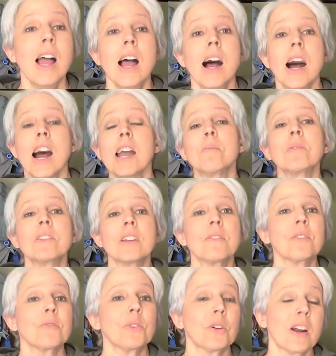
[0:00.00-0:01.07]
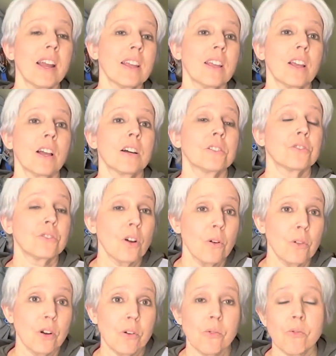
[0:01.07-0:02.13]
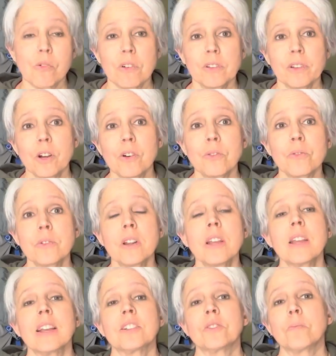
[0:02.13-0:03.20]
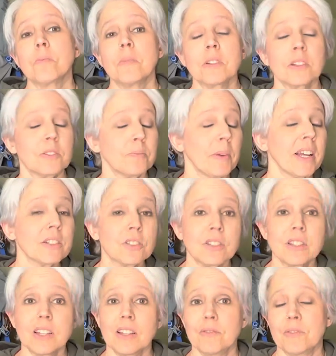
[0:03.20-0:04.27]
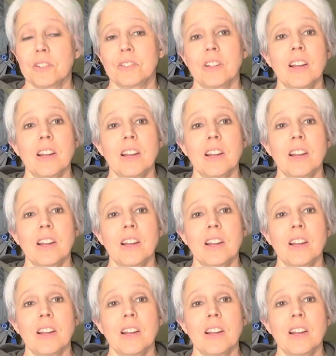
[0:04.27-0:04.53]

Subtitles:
I believe if you're hiking solo or alone, especially if it's